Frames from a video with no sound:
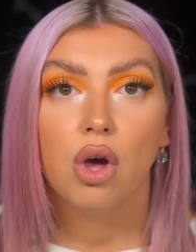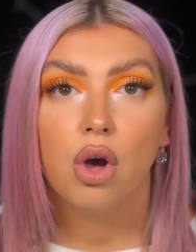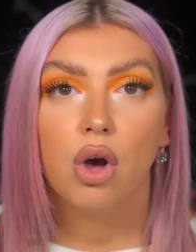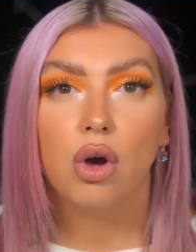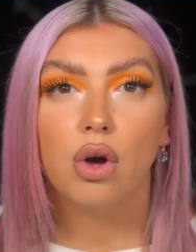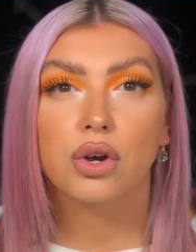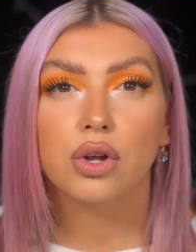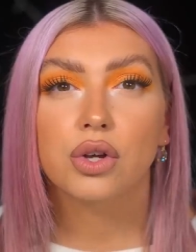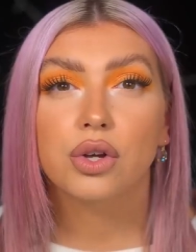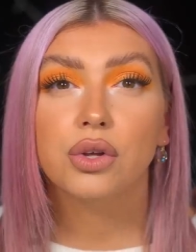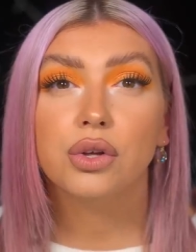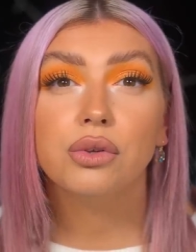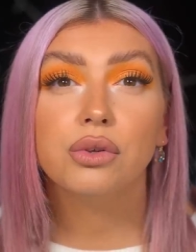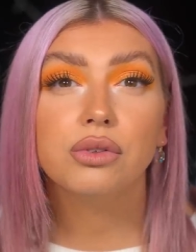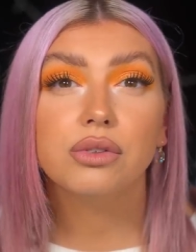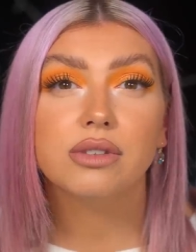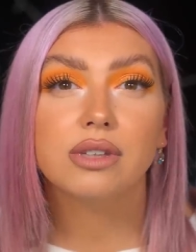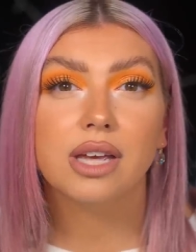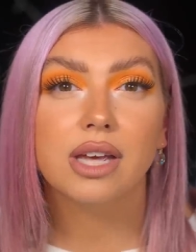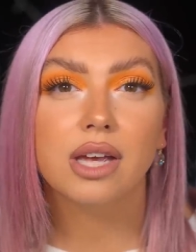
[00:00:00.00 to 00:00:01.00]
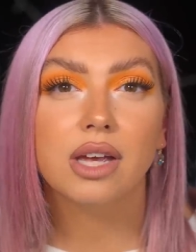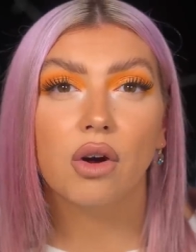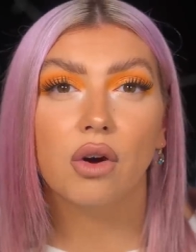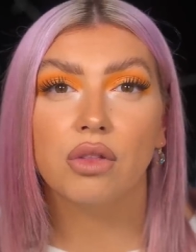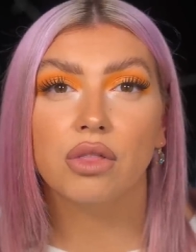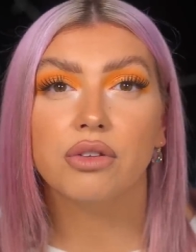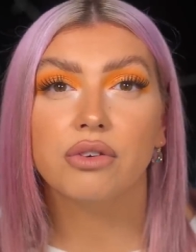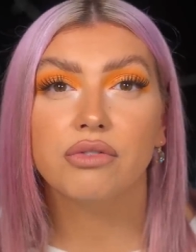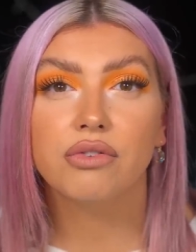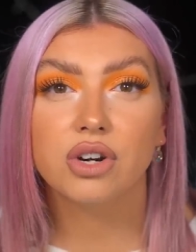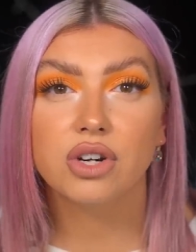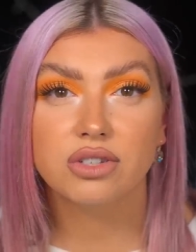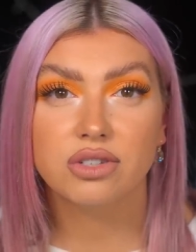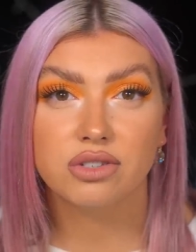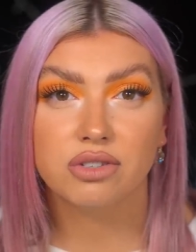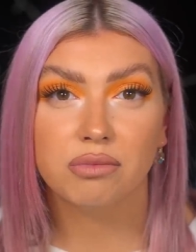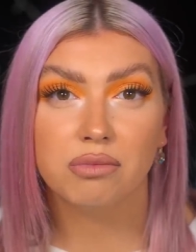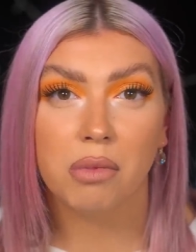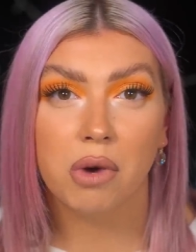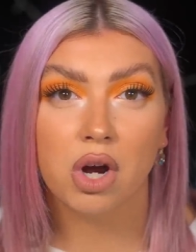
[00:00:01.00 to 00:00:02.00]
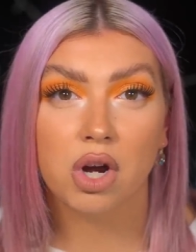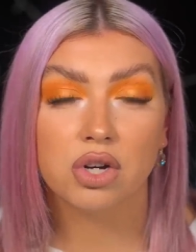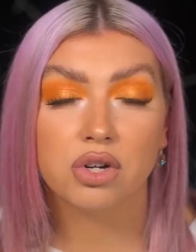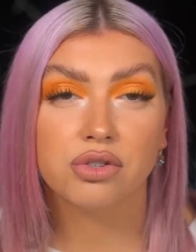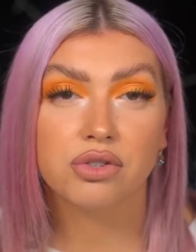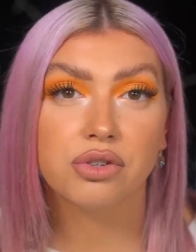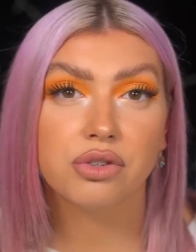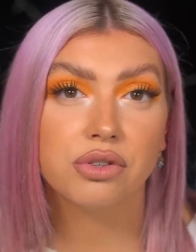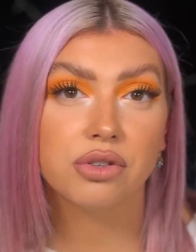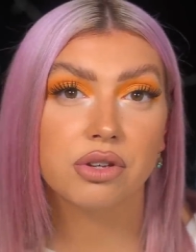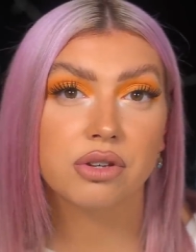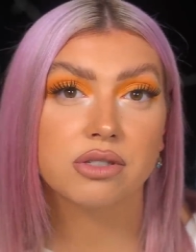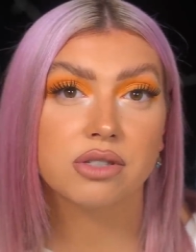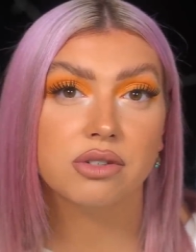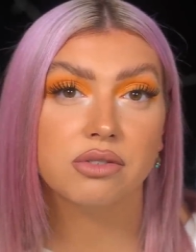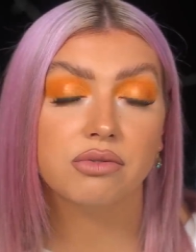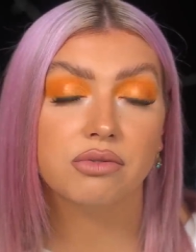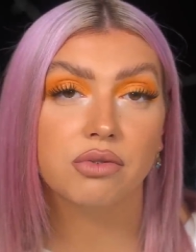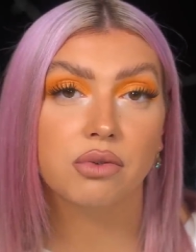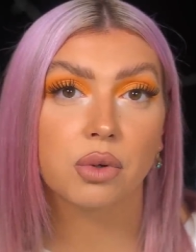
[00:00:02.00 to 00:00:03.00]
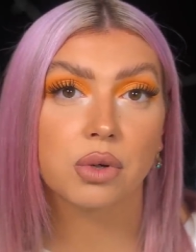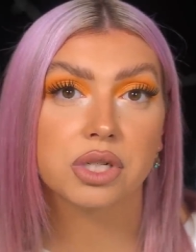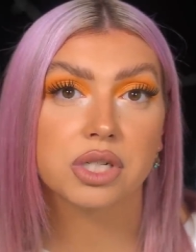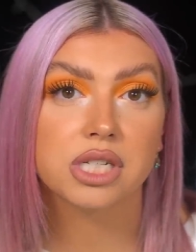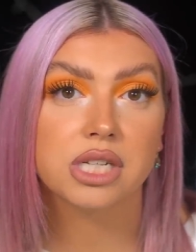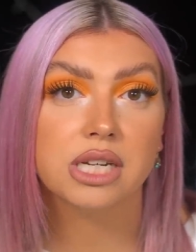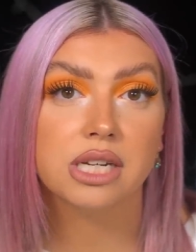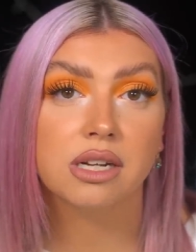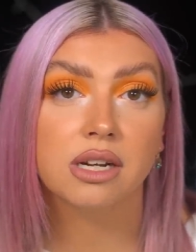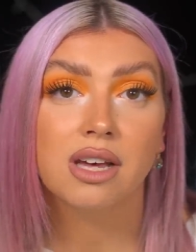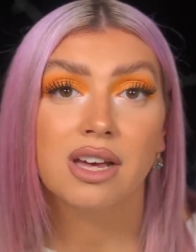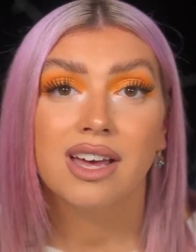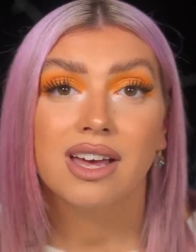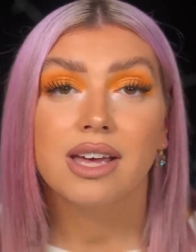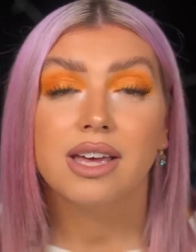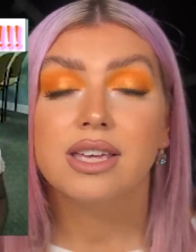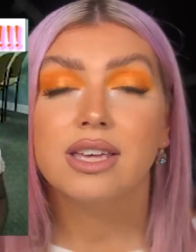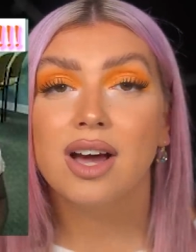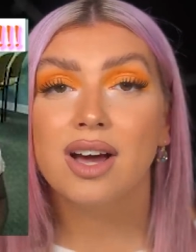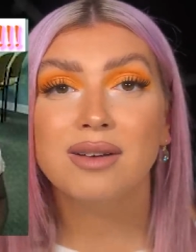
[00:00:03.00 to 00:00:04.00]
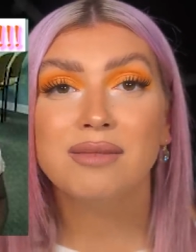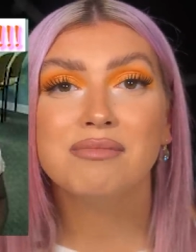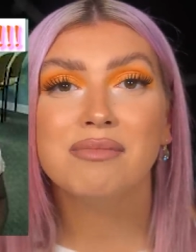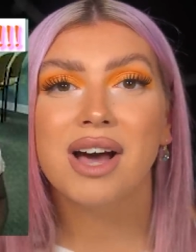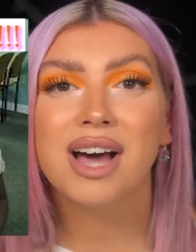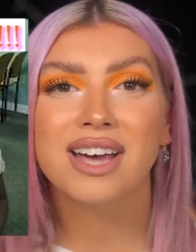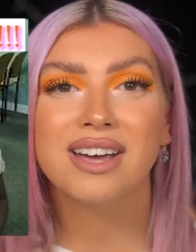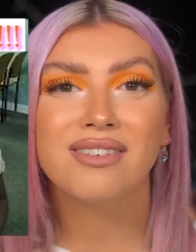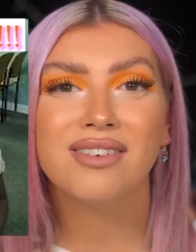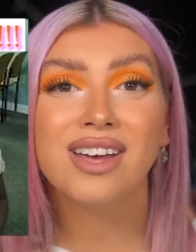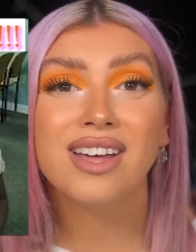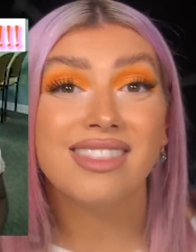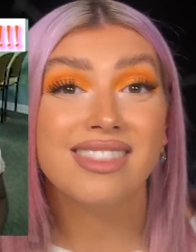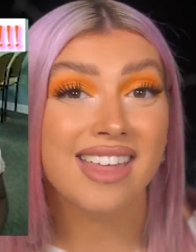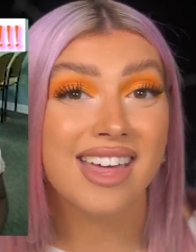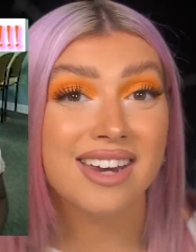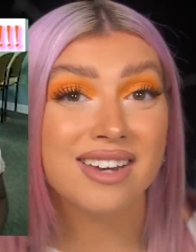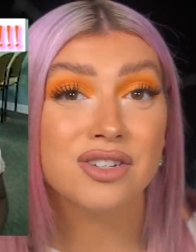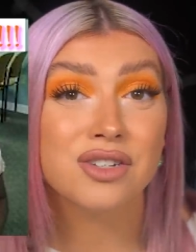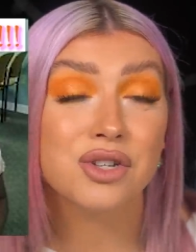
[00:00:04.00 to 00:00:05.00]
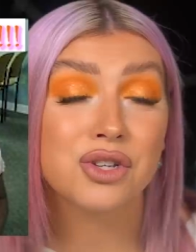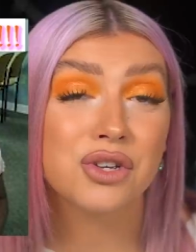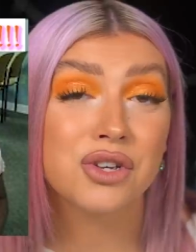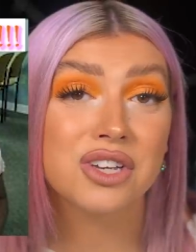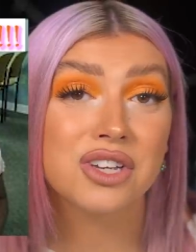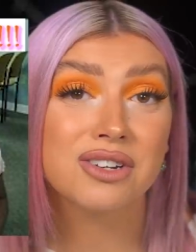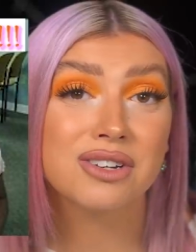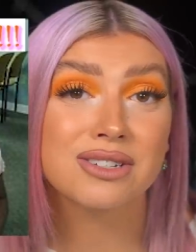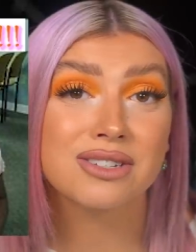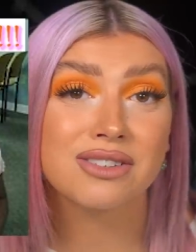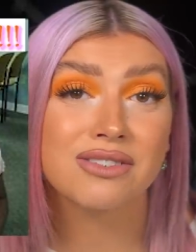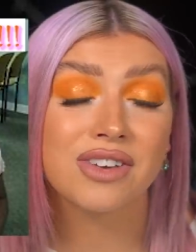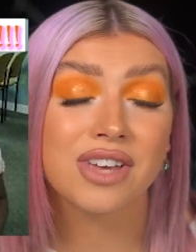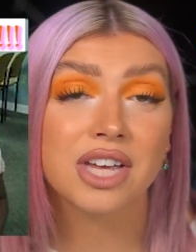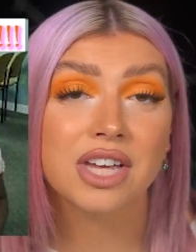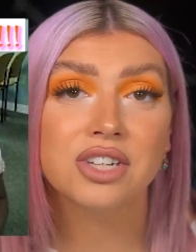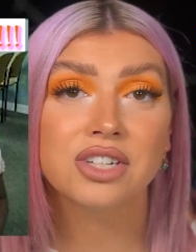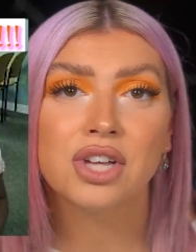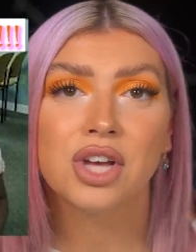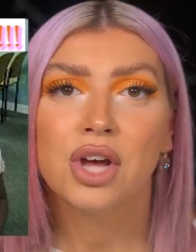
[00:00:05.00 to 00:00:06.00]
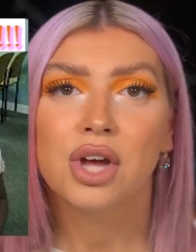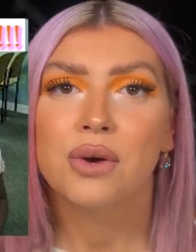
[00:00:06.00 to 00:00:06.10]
On a cool day on the first of March two thousand fourteen, young Myra, then two years of age,